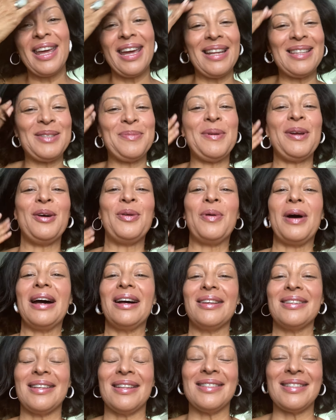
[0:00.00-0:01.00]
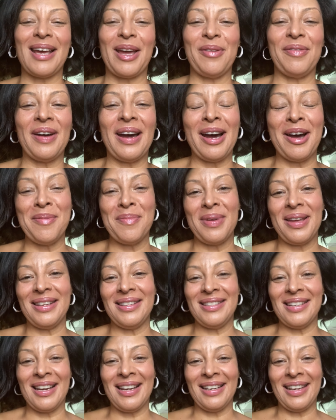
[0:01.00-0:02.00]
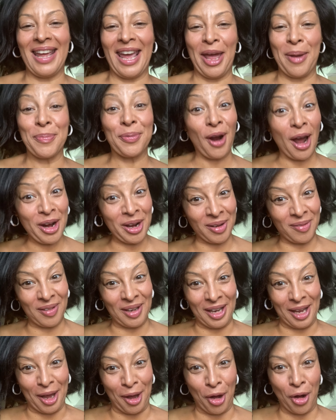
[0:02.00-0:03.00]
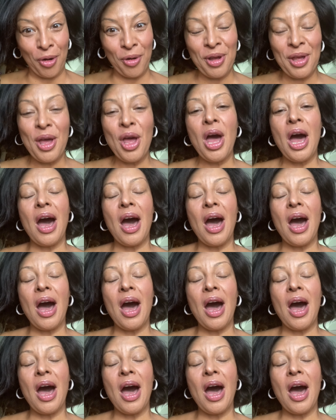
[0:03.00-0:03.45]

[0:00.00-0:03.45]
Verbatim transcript: It's been a while since I've um, done a product video,